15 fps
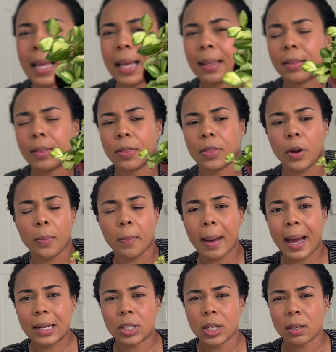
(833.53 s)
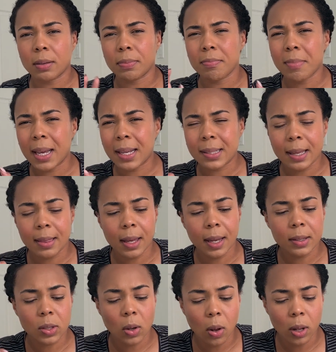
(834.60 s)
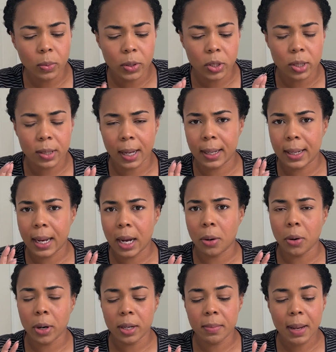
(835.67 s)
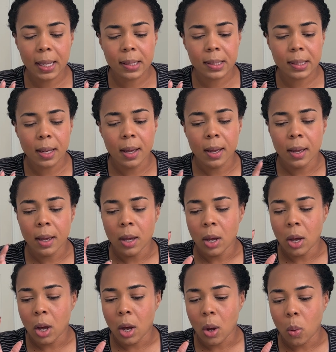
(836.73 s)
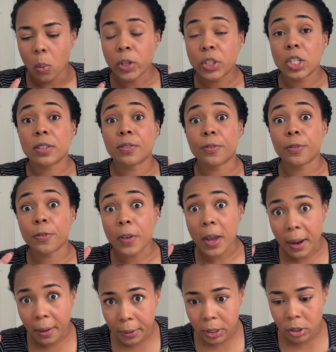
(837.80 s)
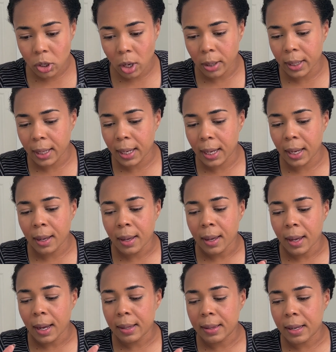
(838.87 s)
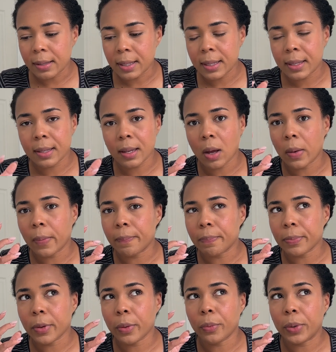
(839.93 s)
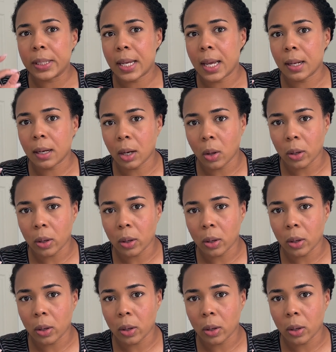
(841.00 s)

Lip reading: like their magic mix, I think it's called, which is like an aeroid mix, which is very chunky. It doesn't retain a